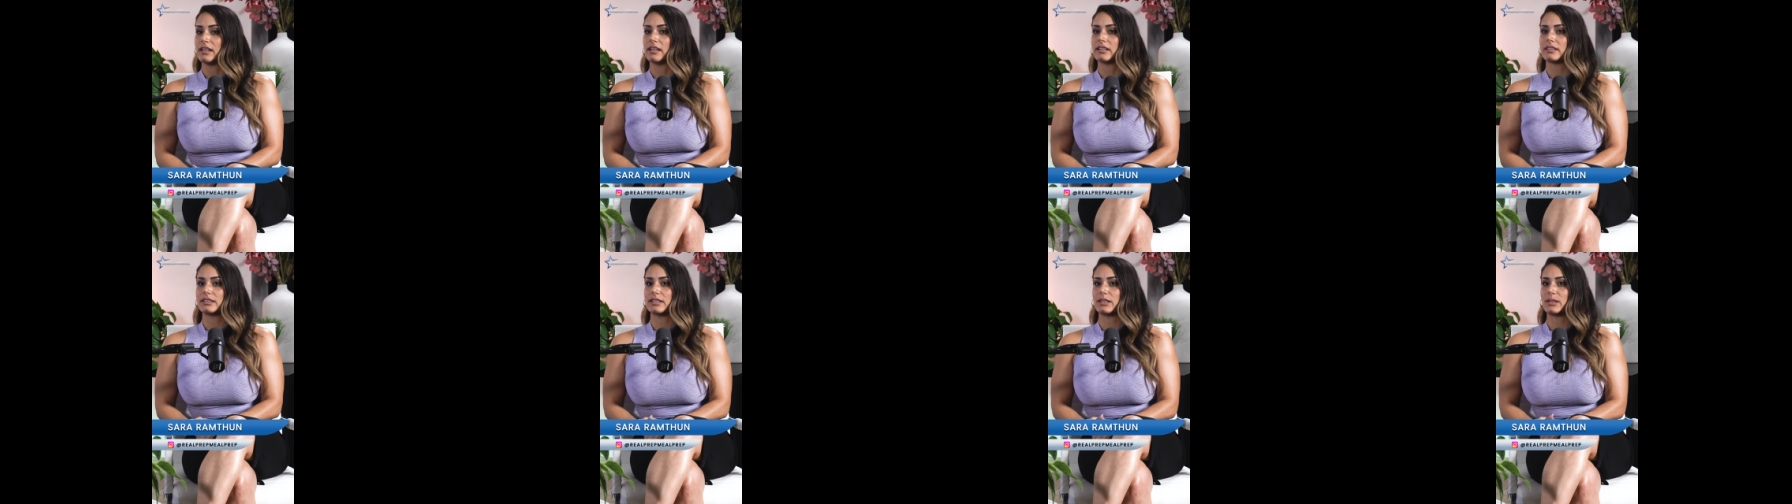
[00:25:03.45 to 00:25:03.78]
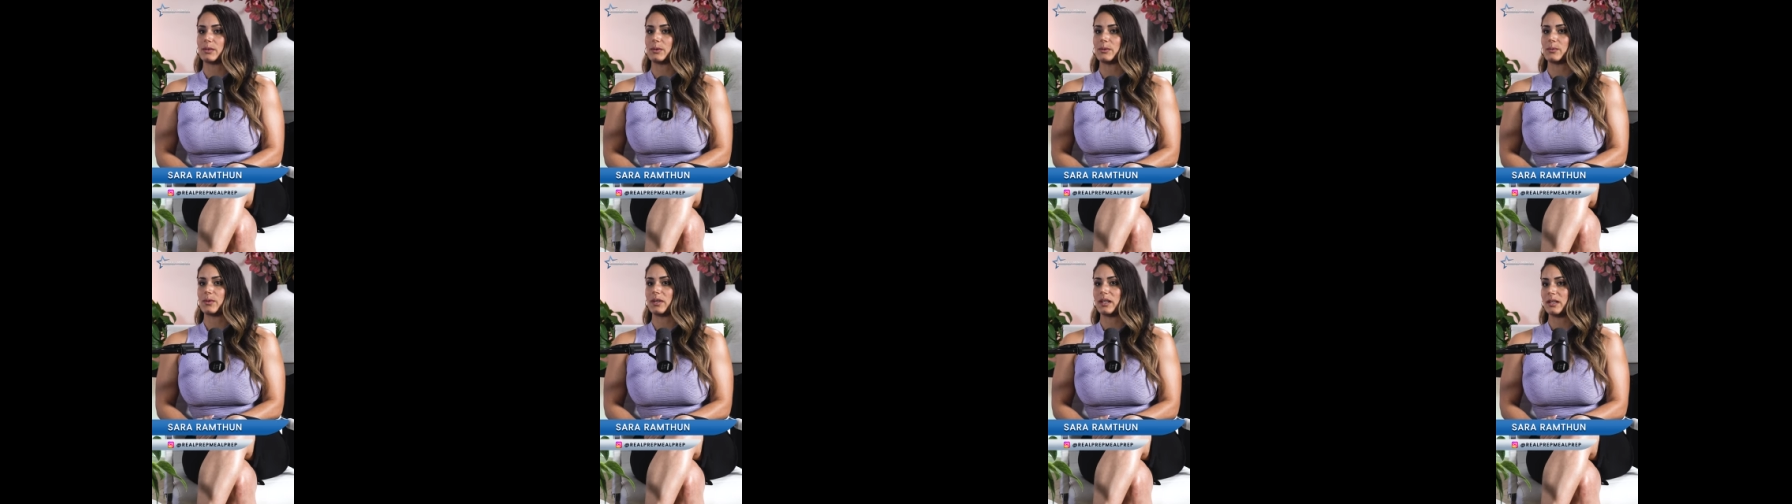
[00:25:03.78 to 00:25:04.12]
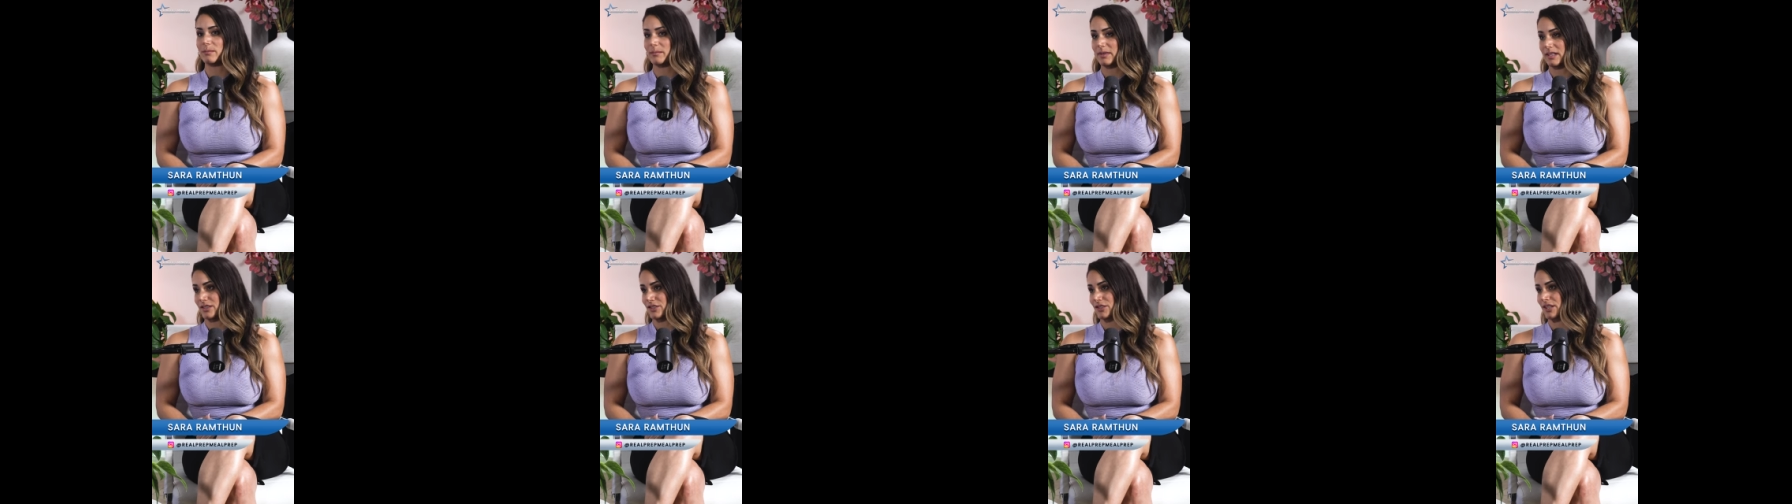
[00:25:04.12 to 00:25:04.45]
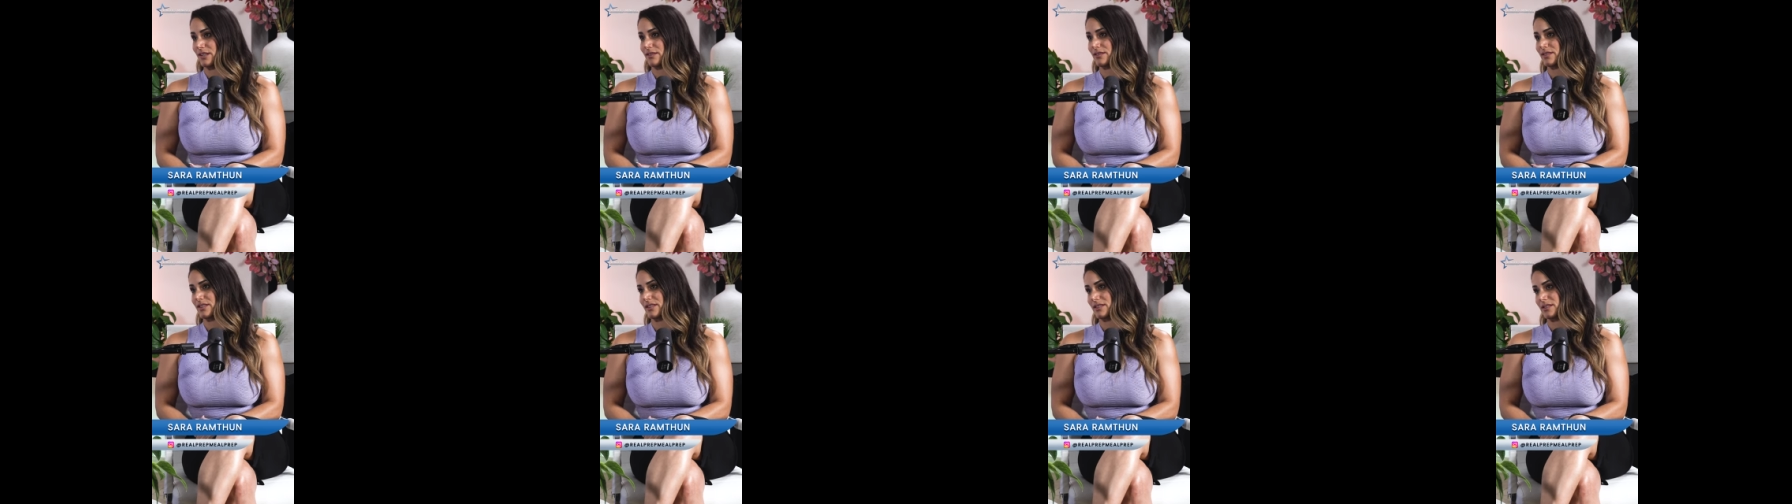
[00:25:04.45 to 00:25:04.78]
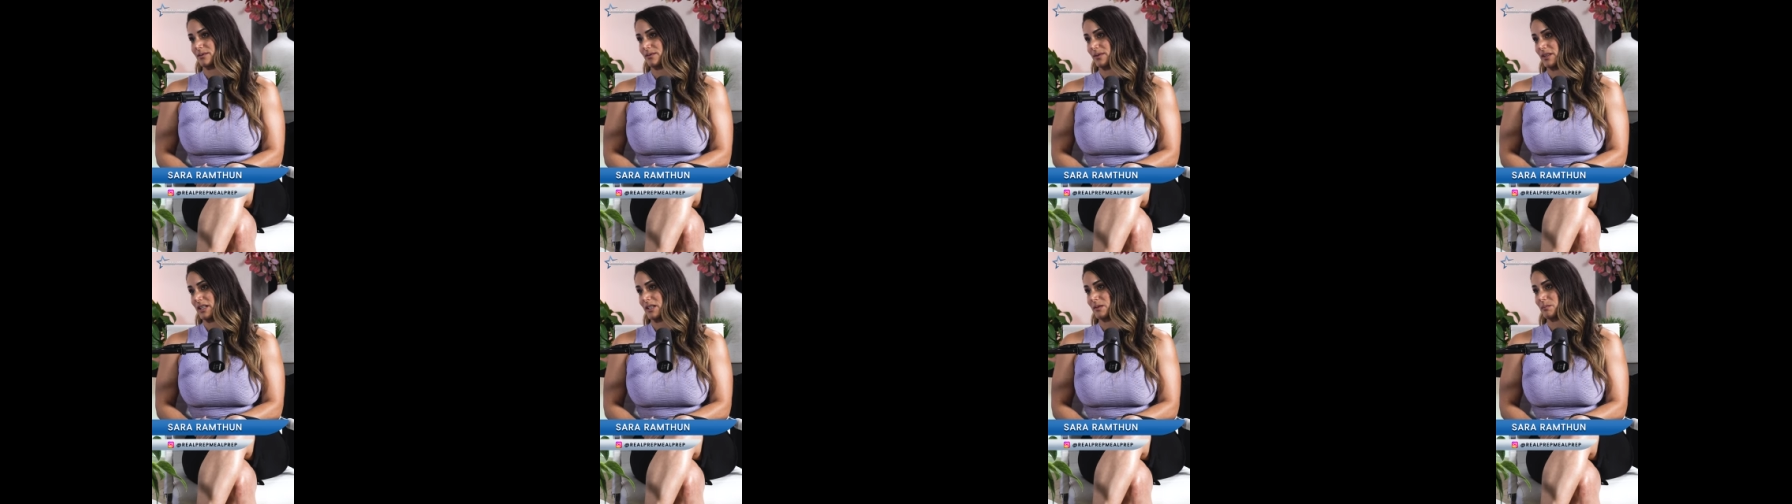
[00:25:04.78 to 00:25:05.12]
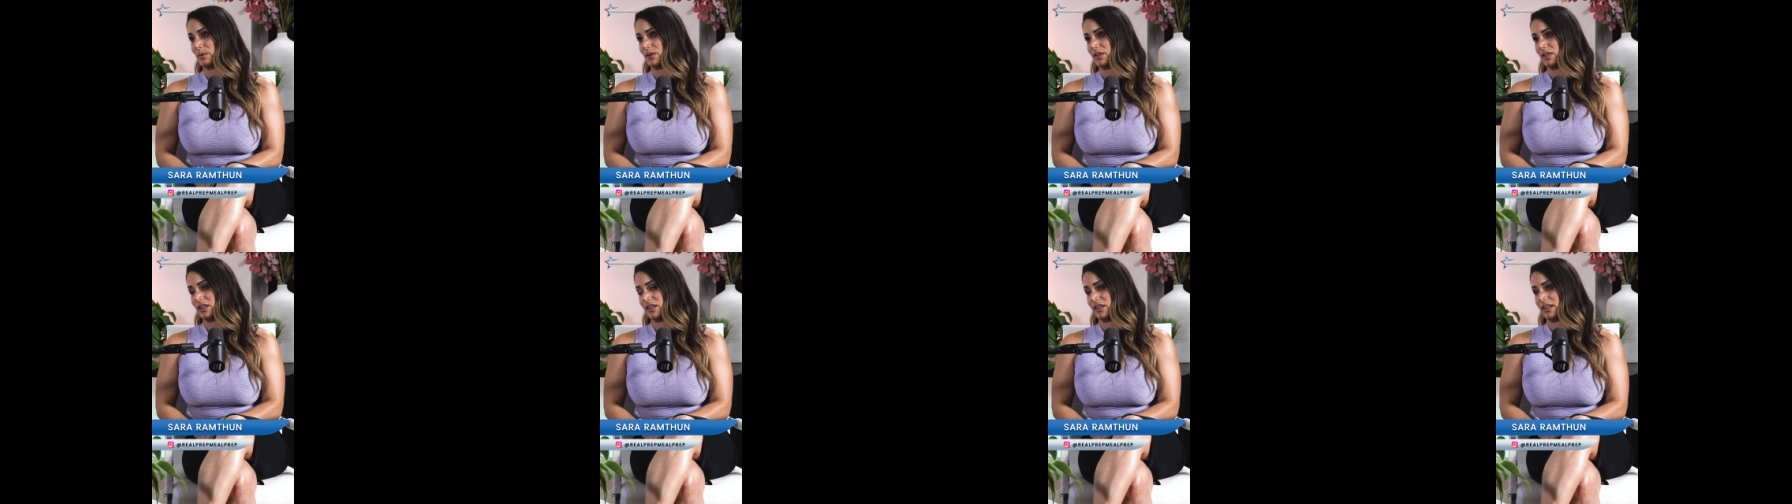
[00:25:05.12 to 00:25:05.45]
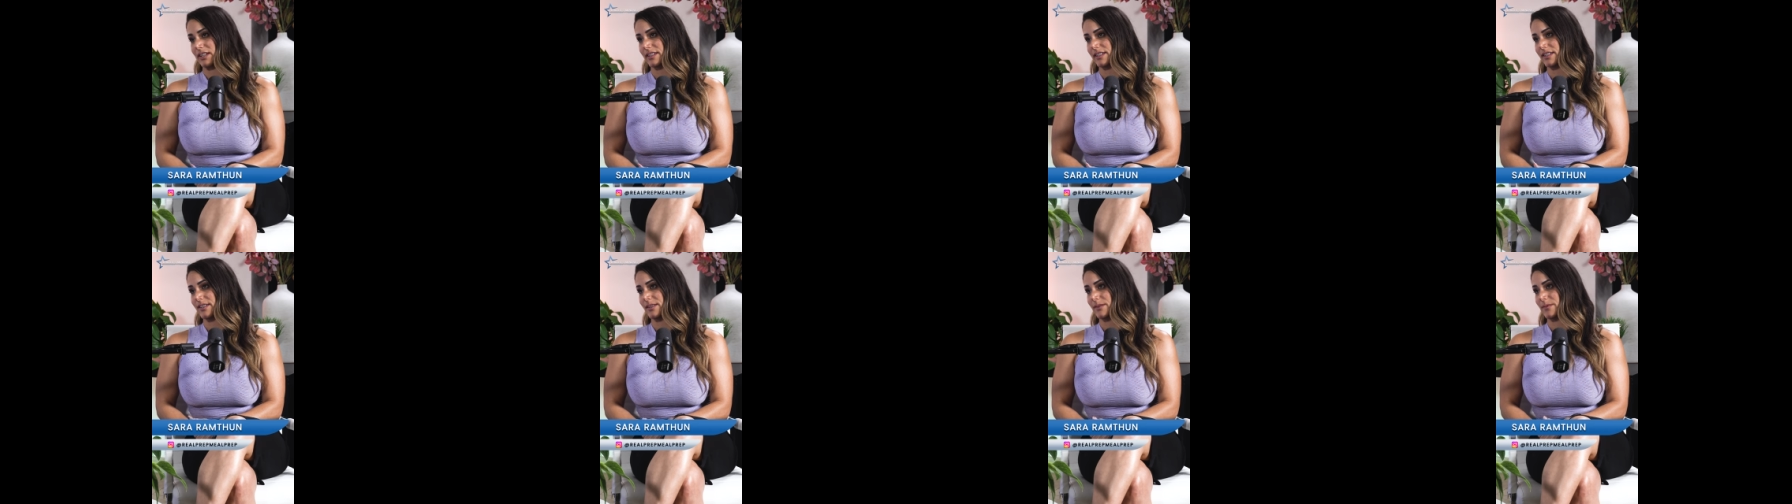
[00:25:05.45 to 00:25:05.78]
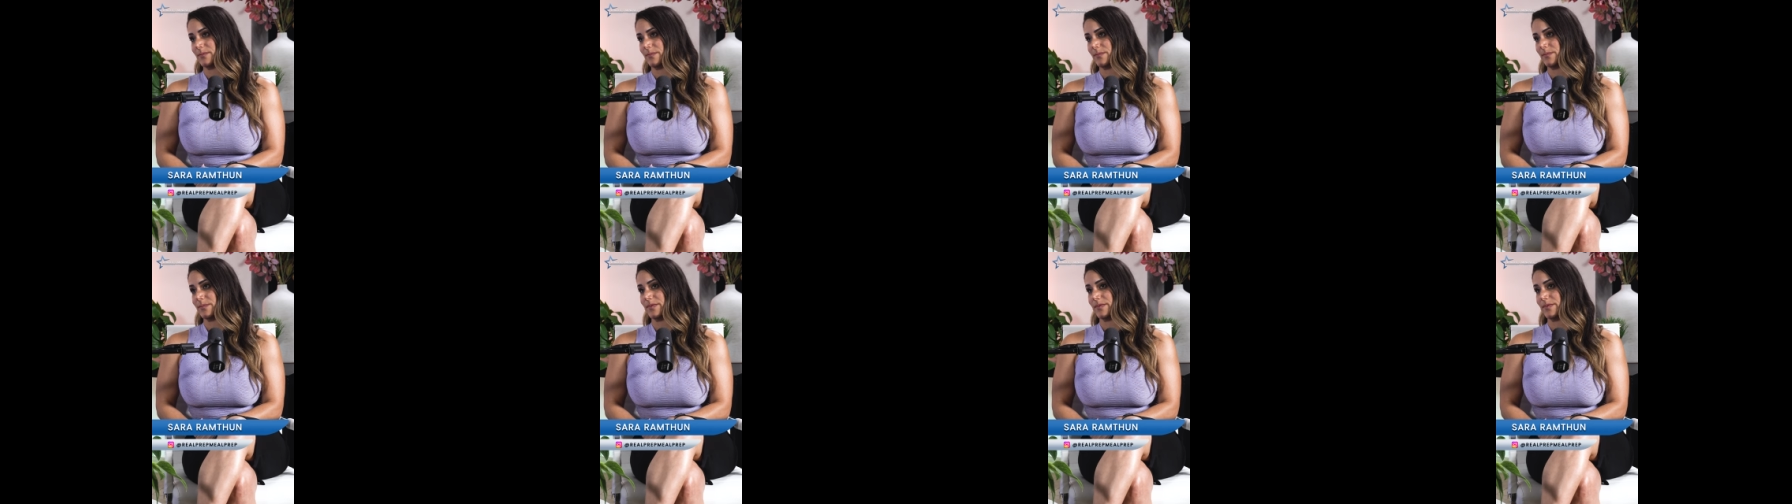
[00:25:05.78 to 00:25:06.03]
So one of my chefs is a Facebook hire,